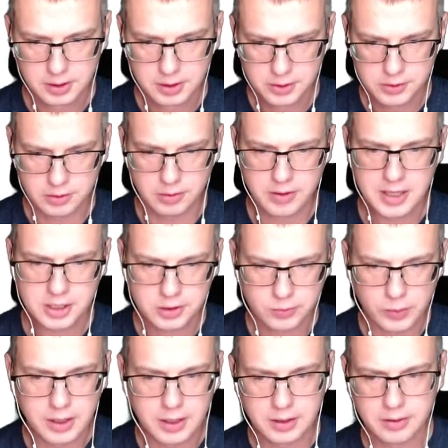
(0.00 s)
So that's
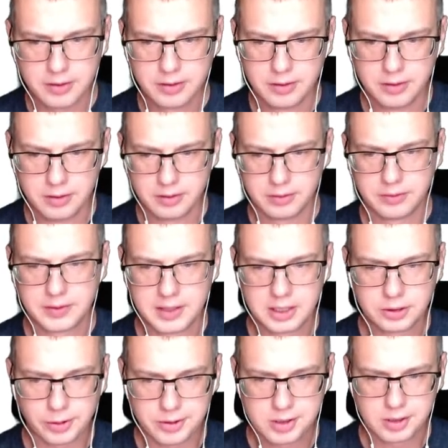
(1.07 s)
where
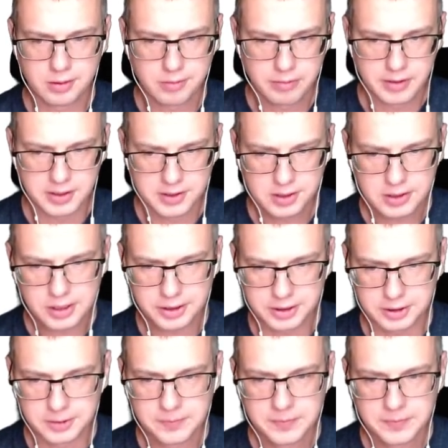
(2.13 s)
interesting things started.